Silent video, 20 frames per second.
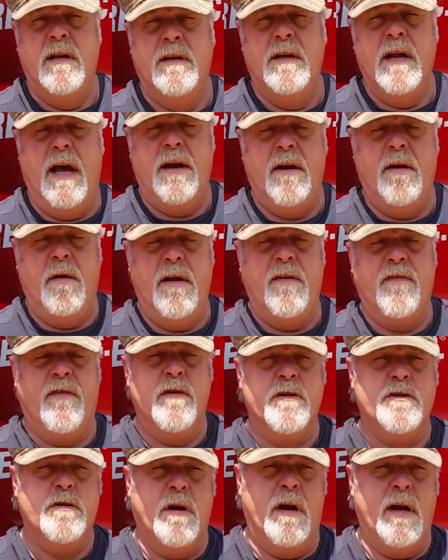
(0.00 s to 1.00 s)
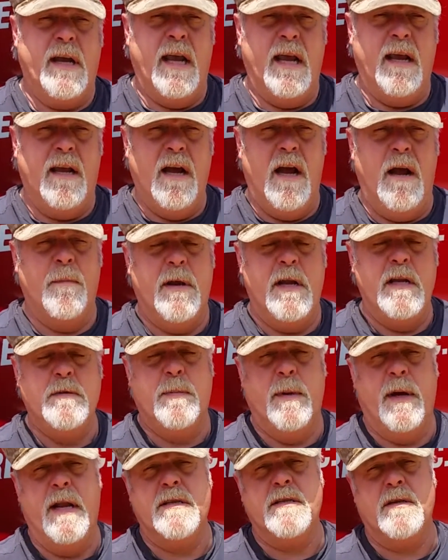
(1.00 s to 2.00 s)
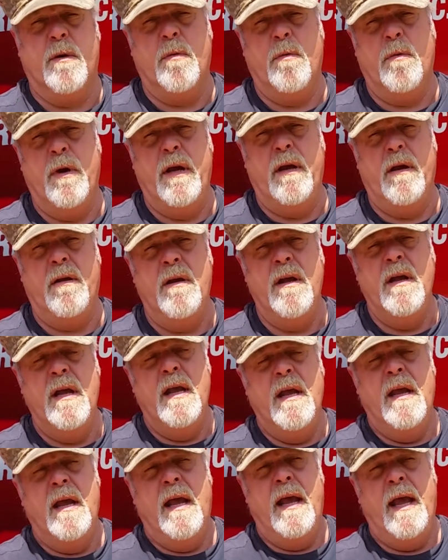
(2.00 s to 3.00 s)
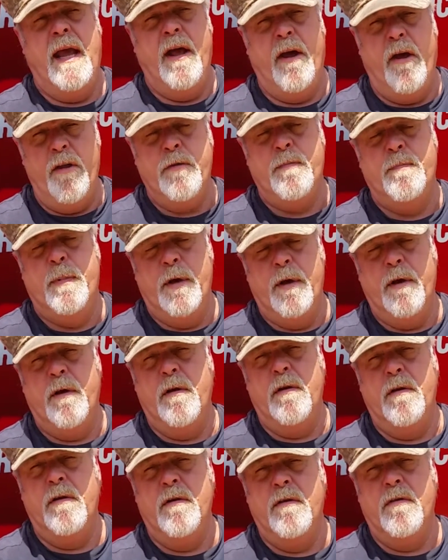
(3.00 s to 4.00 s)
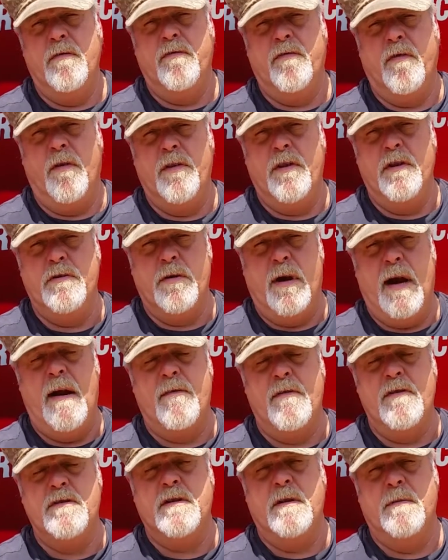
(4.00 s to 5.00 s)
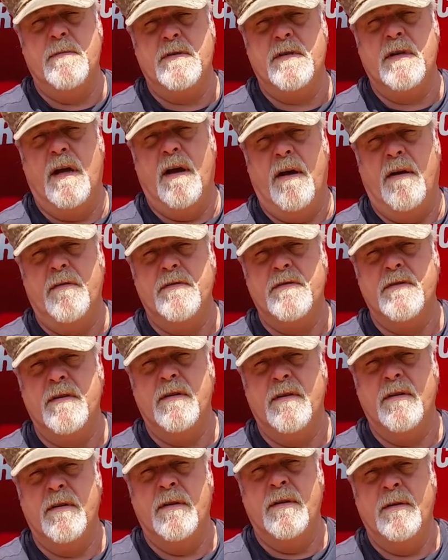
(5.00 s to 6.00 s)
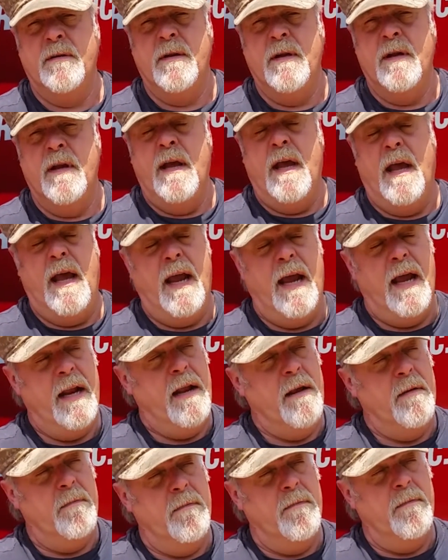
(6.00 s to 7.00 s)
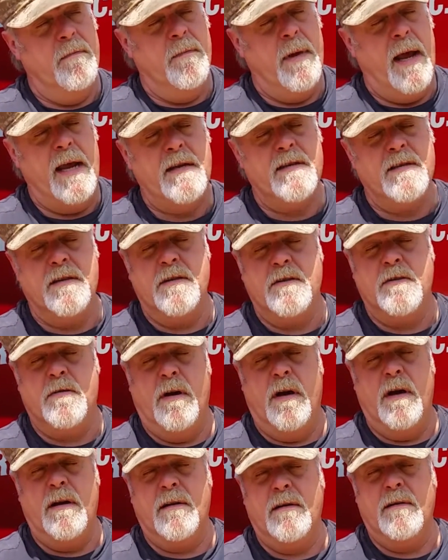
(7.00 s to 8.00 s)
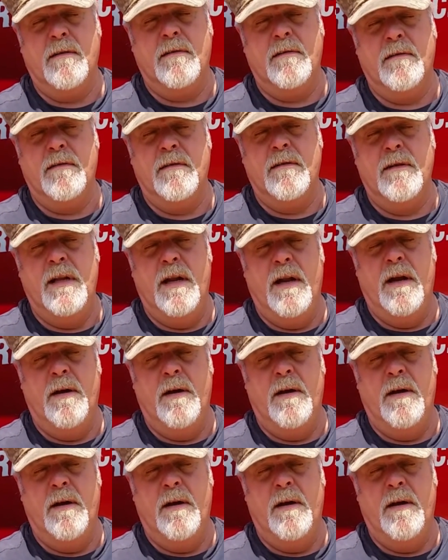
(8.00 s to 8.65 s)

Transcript: not only for trucking companies, but it's a real health boon for the drivers themselves and it makes the truck, you